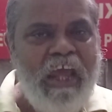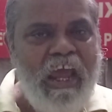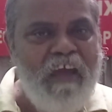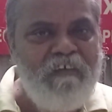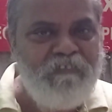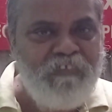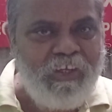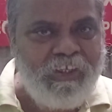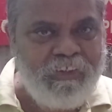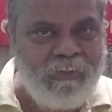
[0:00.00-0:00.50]

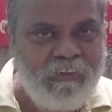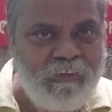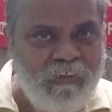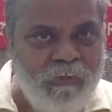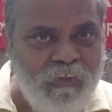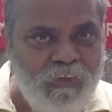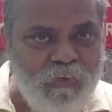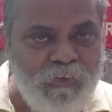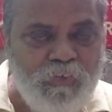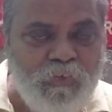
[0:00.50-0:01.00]
effect.
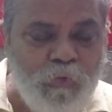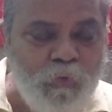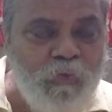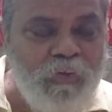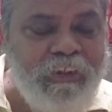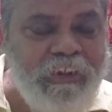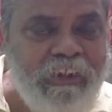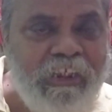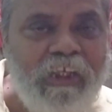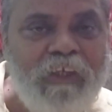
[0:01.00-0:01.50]
So
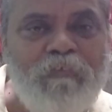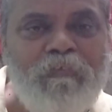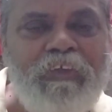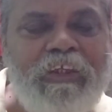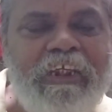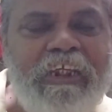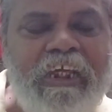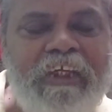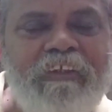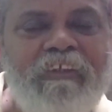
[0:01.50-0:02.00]
here
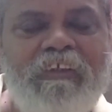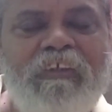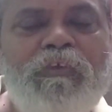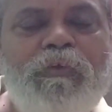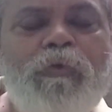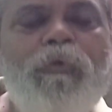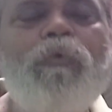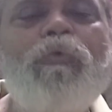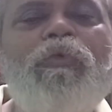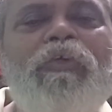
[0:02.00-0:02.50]
we get
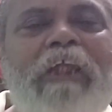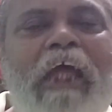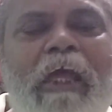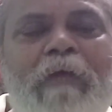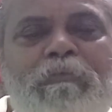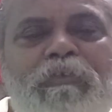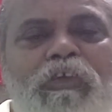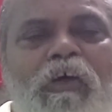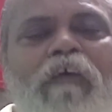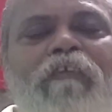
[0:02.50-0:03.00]
two
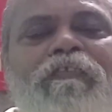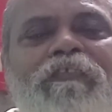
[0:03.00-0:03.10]
types,